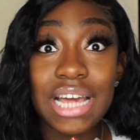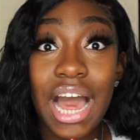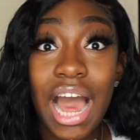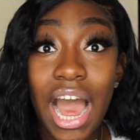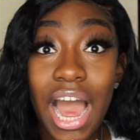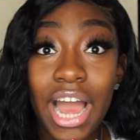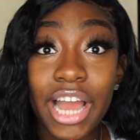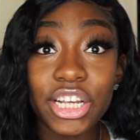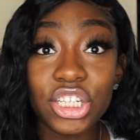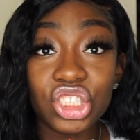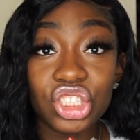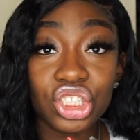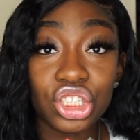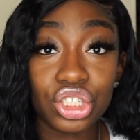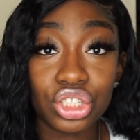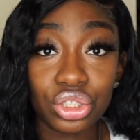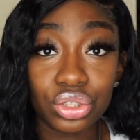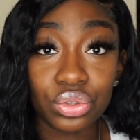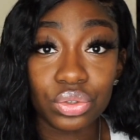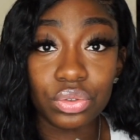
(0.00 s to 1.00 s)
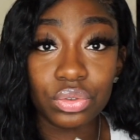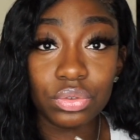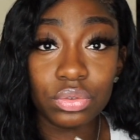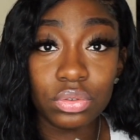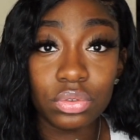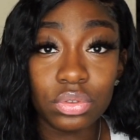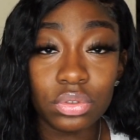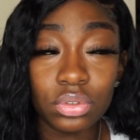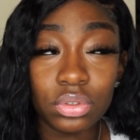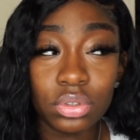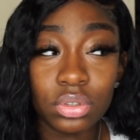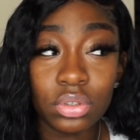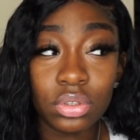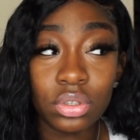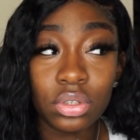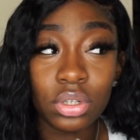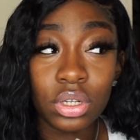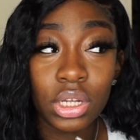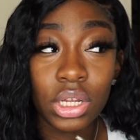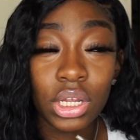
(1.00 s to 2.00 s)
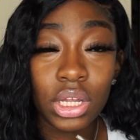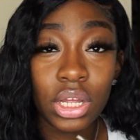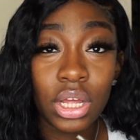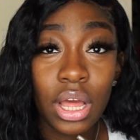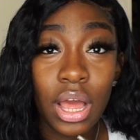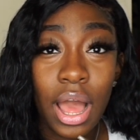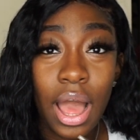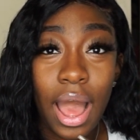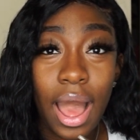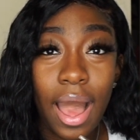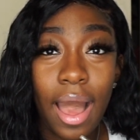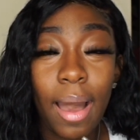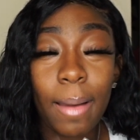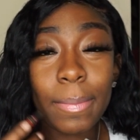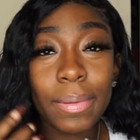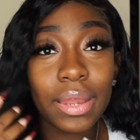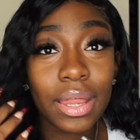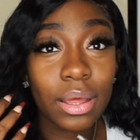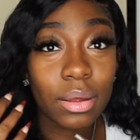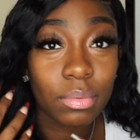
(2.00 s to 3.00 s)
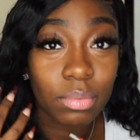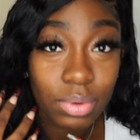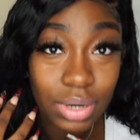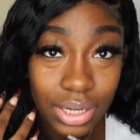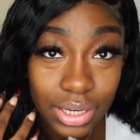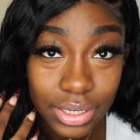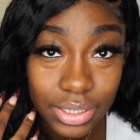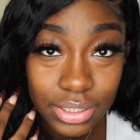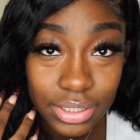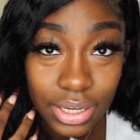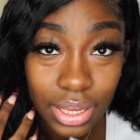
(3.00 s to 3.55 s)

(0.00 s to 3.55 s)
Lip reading: I should do. I'll be like, what?